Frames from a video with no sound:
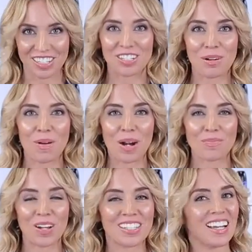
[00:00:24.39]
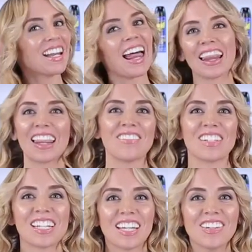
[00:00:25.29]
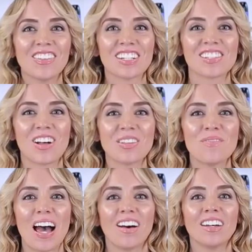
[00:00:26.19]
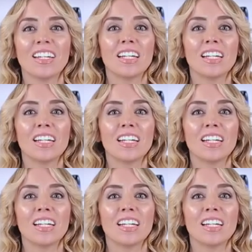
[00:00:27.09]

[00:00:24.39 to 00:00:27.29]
Detailed product breakdown. Let me tell you what it's all about.